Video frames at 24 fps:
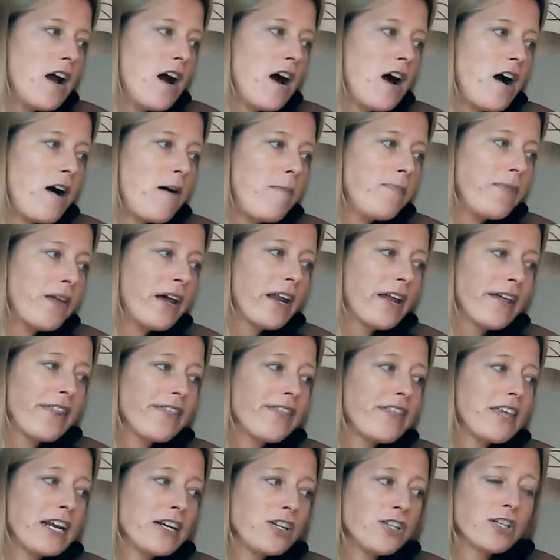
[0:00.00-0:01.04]
And I'm
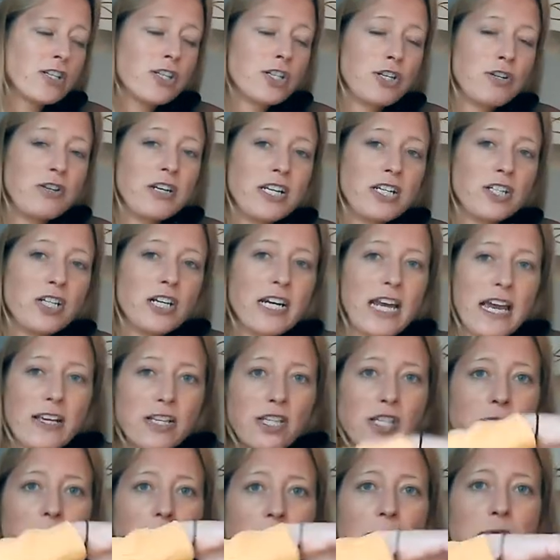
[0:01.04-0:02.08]
then just, you need to get,
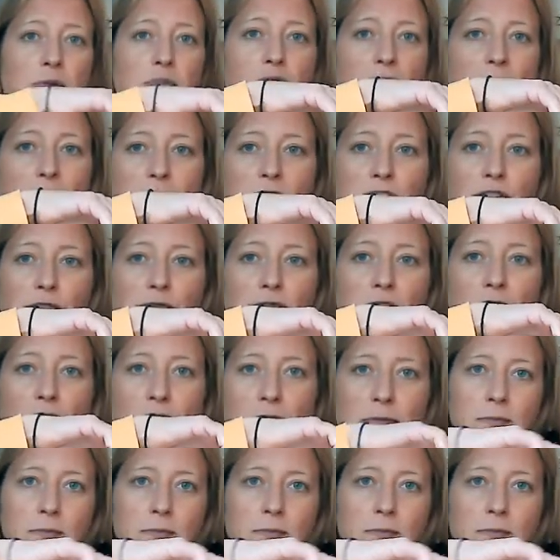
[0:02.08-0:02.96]
so I would practice of going,